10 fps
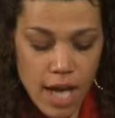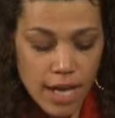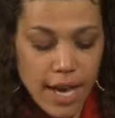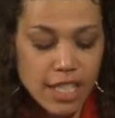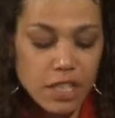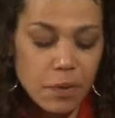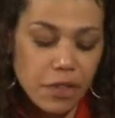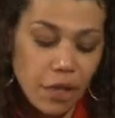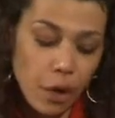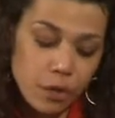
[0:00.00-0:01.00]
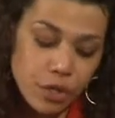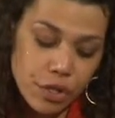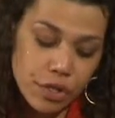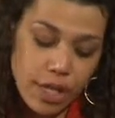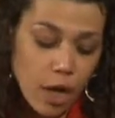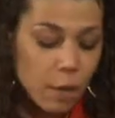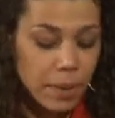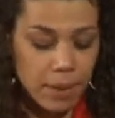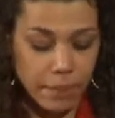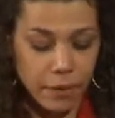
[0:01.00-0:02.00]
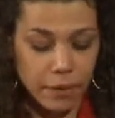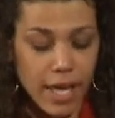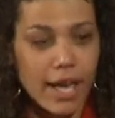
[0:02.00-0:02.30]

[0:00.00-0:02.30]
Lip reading: connecting with the cultures and all people,